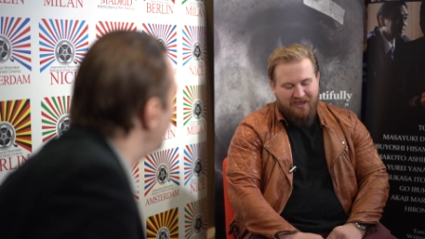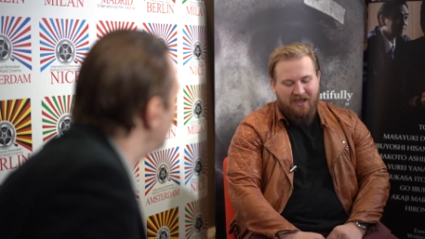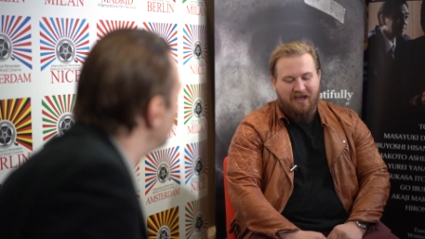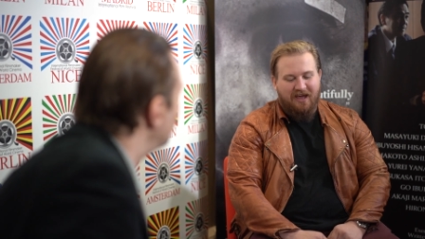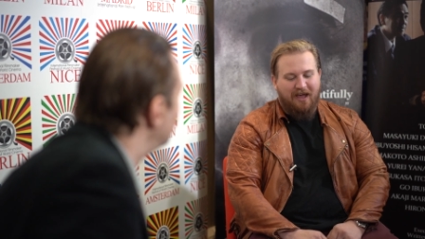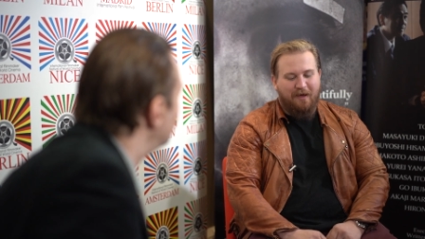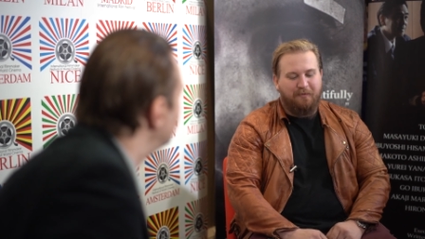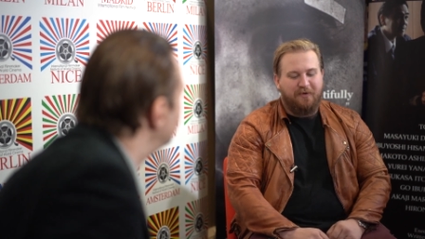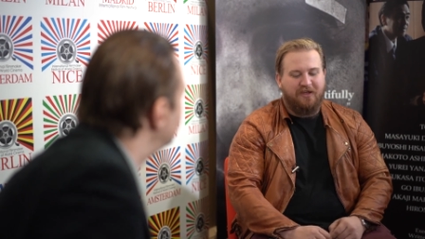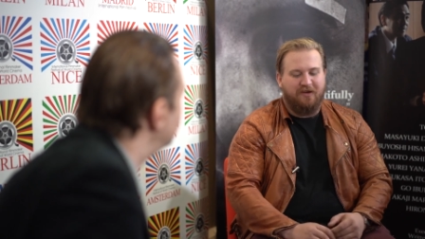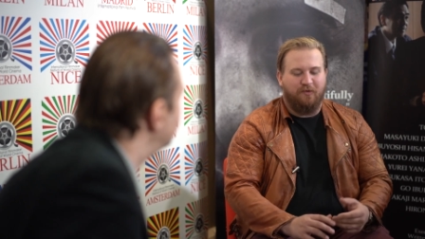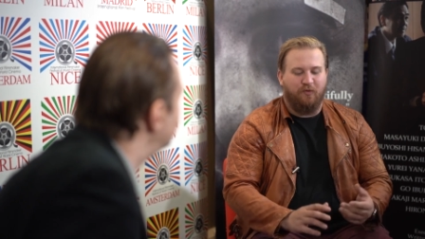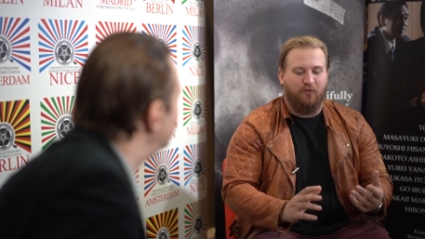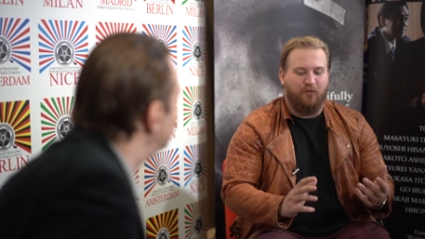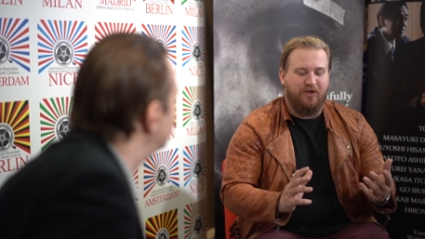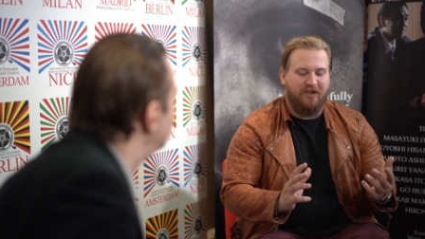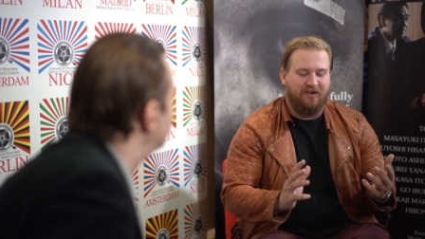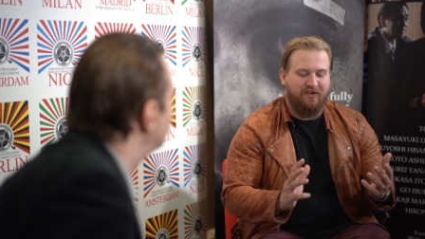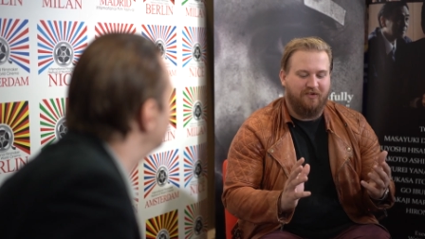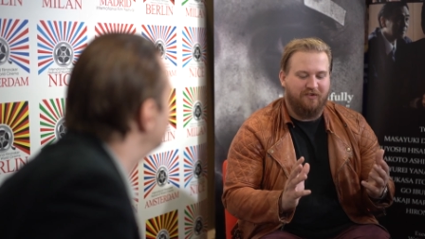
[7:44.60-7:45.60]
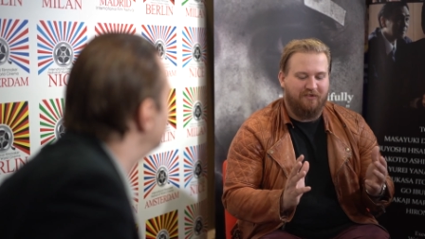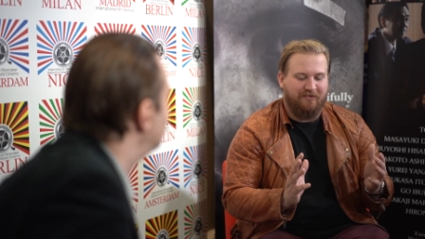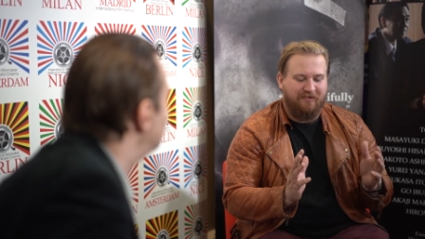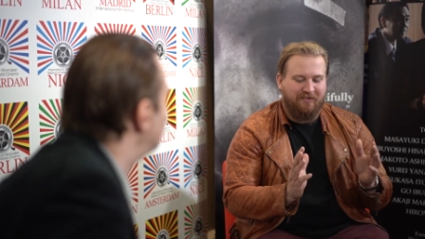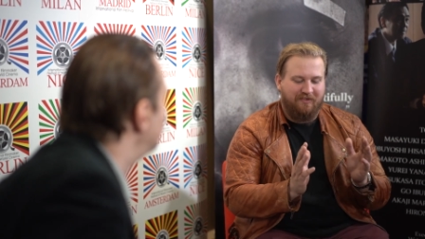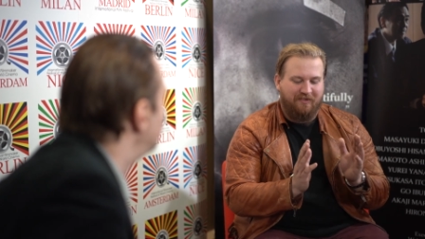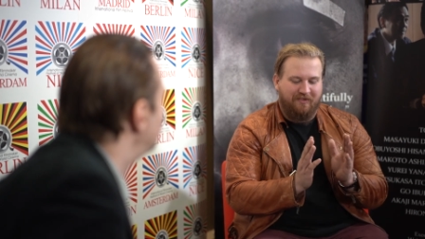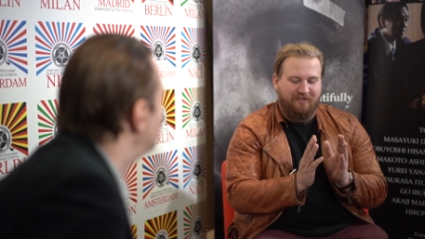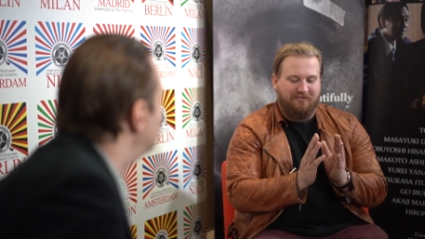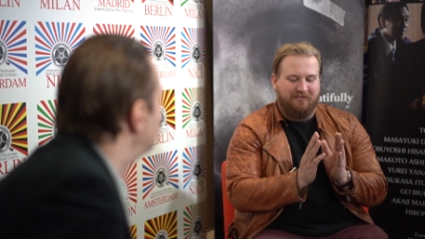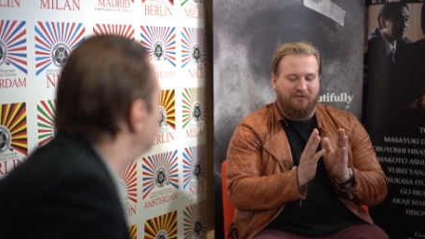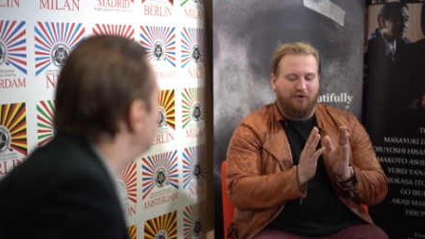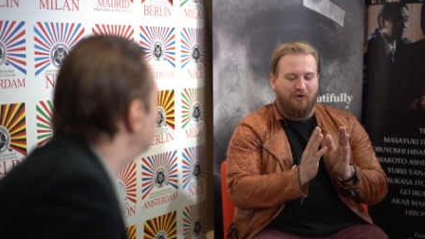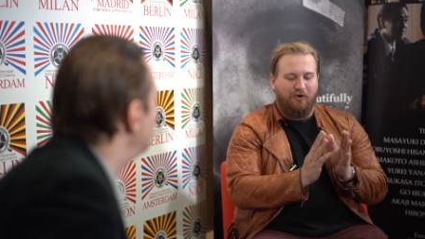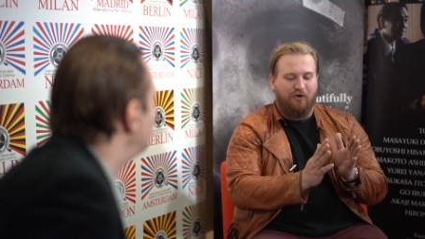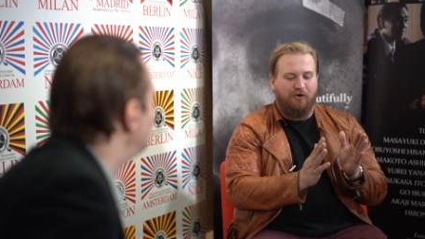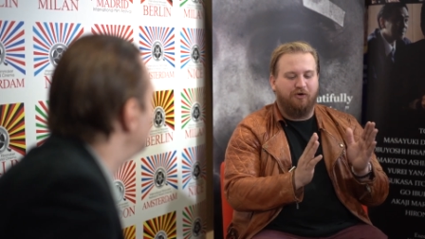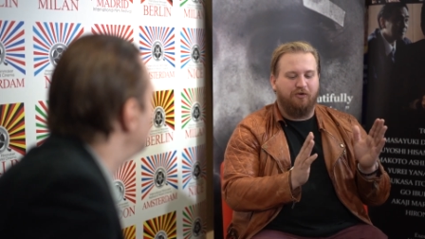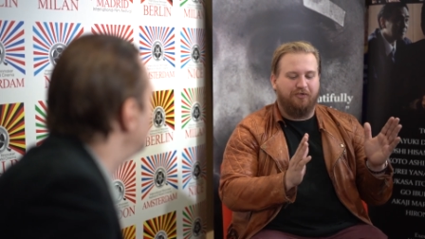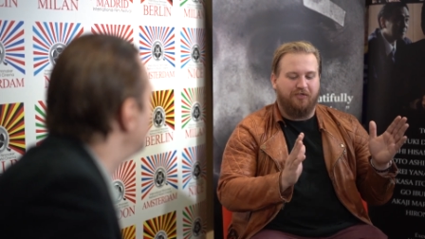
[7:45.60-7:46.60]
Yeah, I mean, the
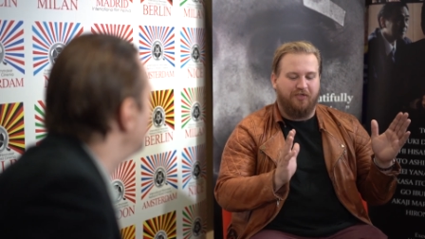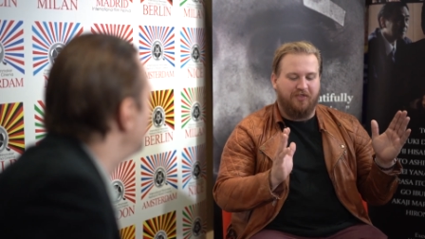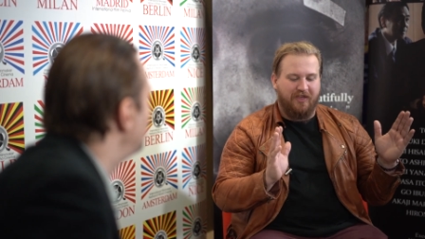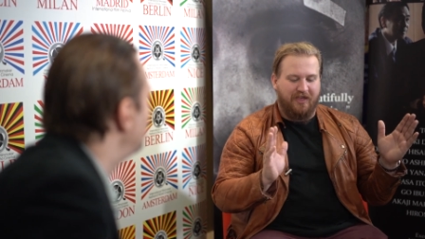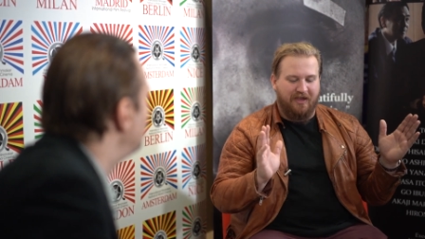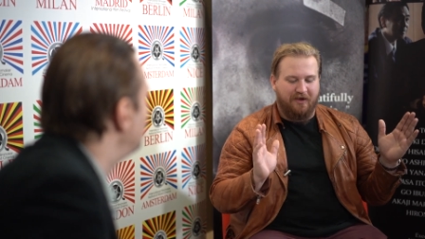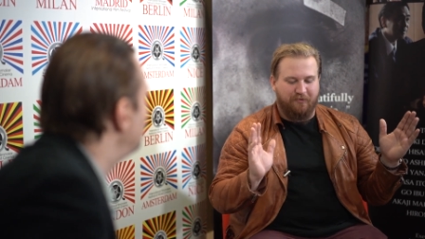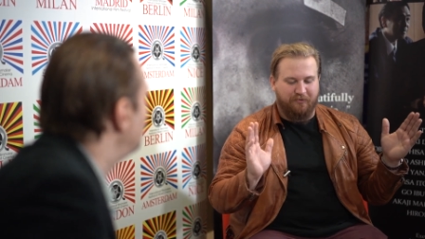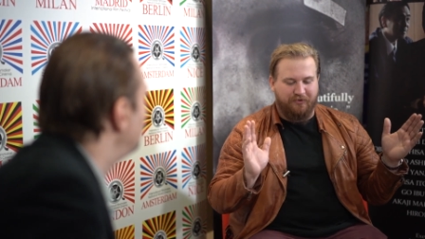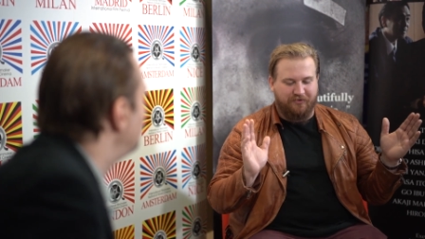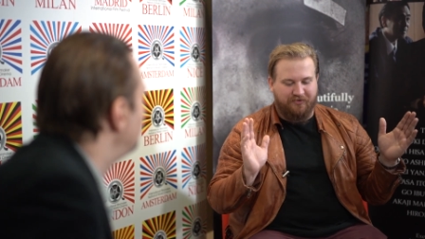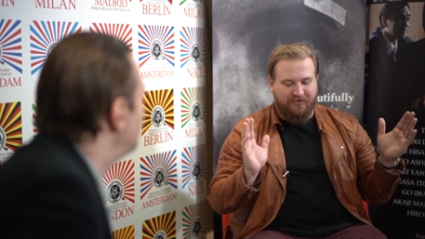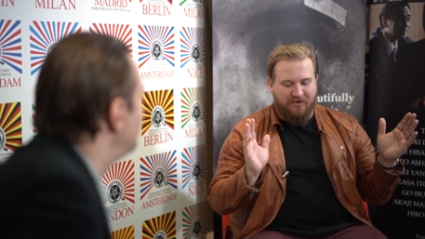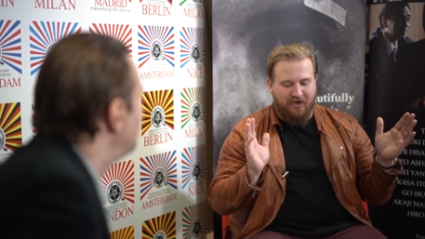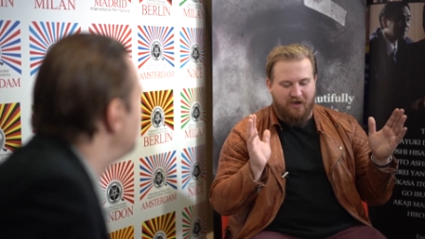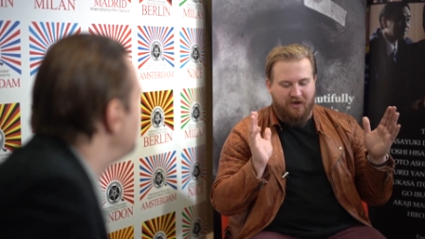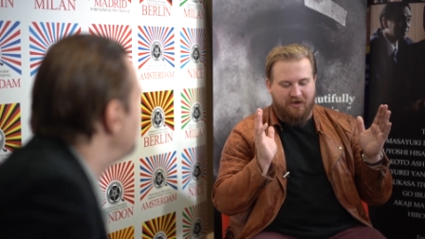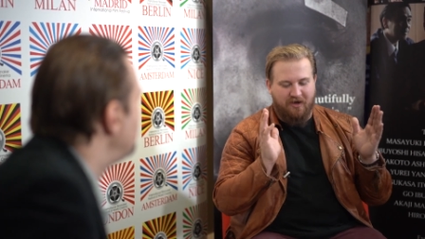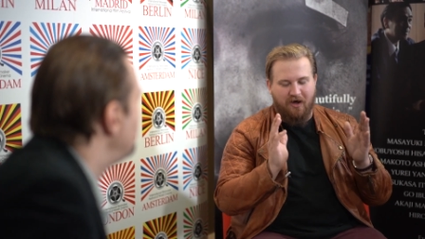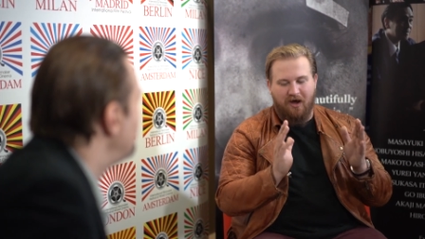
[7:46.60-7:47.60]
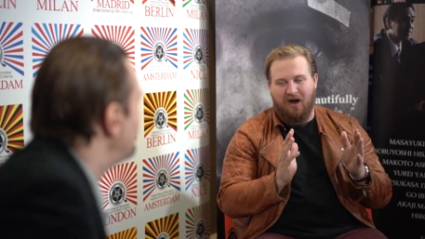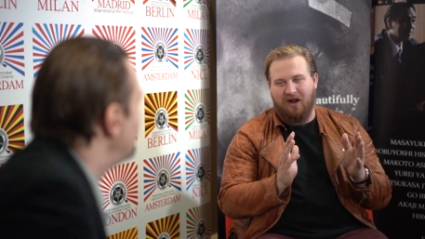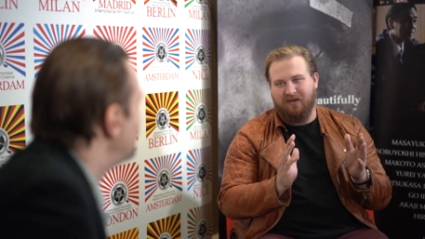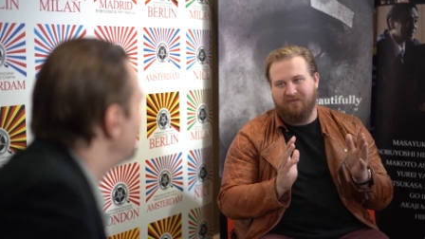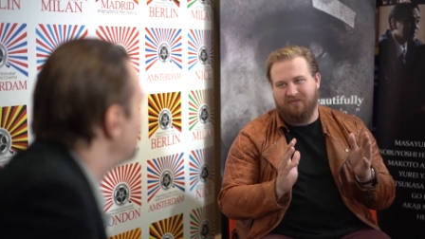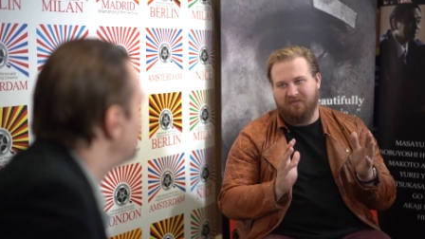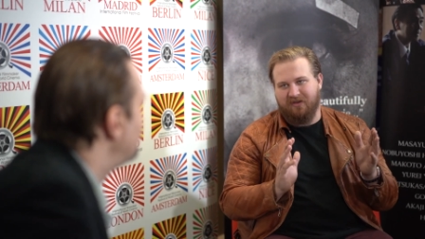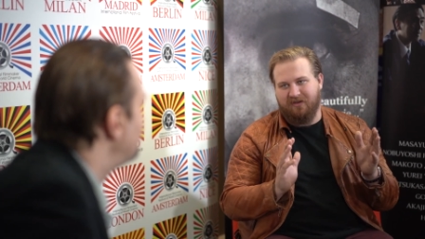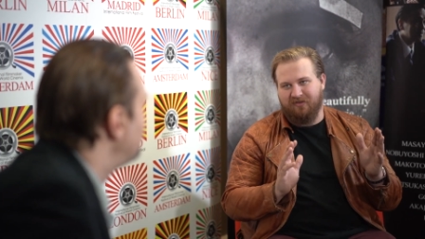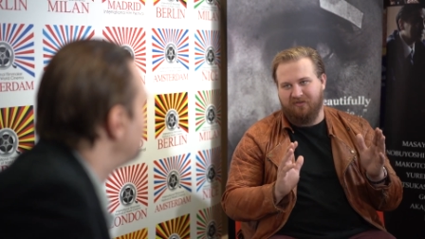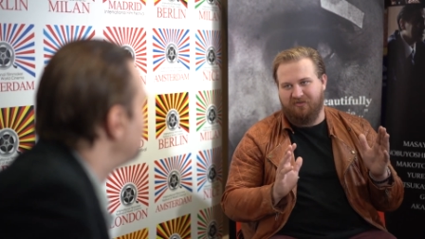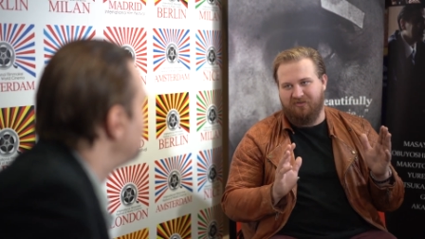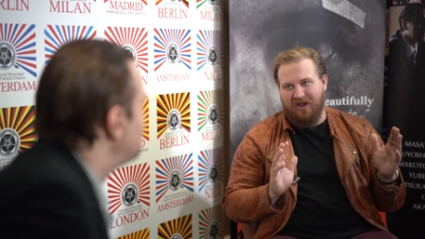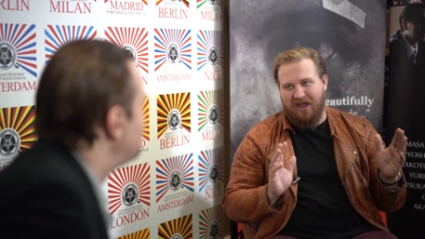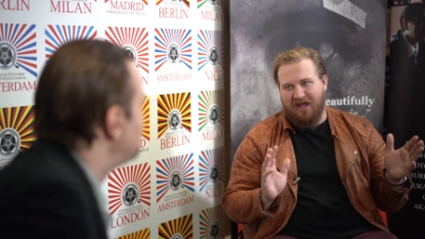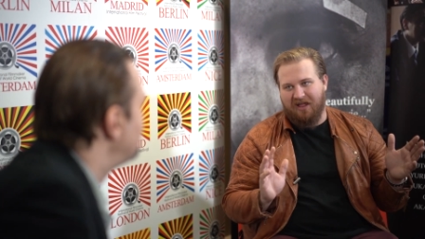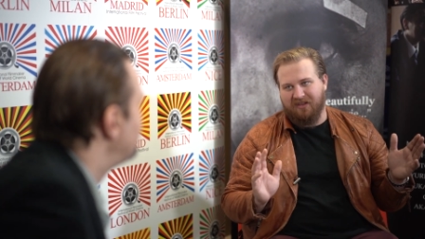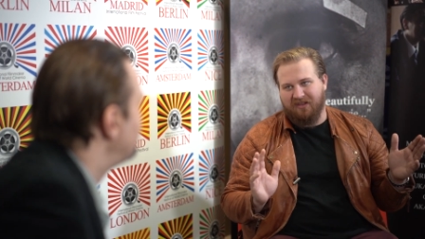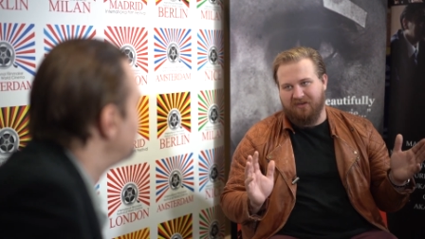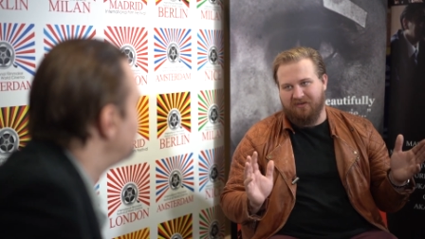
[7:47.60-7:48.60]
whole thing was a constant
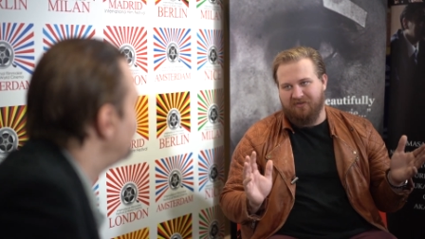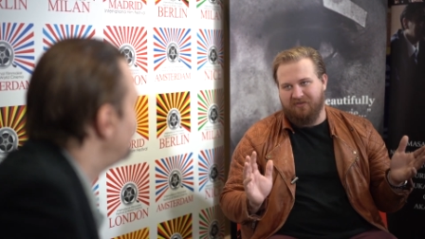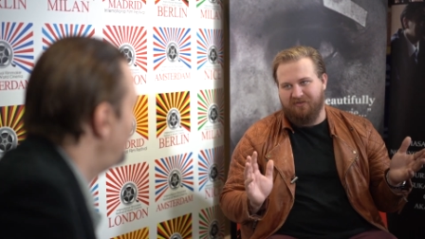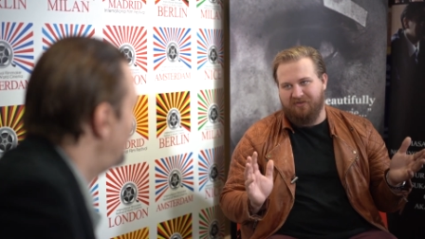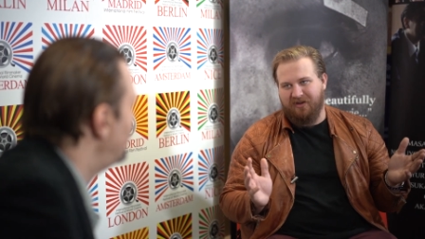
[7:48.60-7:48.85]
challenge,